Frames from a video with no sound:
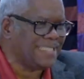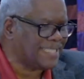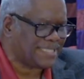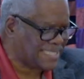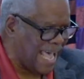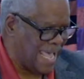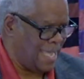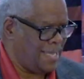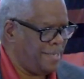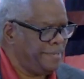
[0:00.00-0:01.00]
to
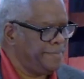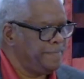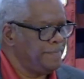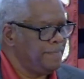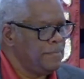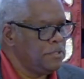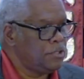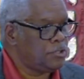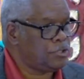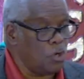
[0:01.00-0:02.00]
say
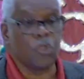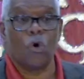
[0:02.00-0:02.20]
to the